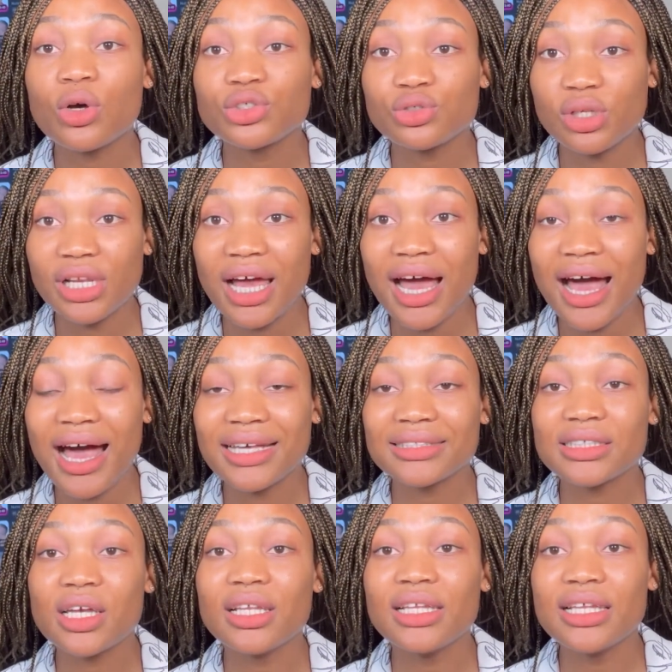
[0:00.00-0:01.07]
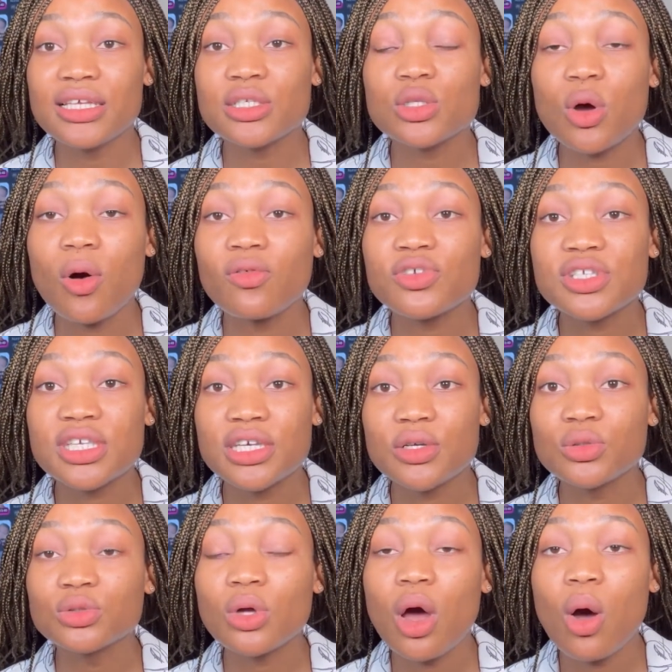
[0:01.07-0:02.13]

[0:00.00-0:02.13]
Australia has a list of skilled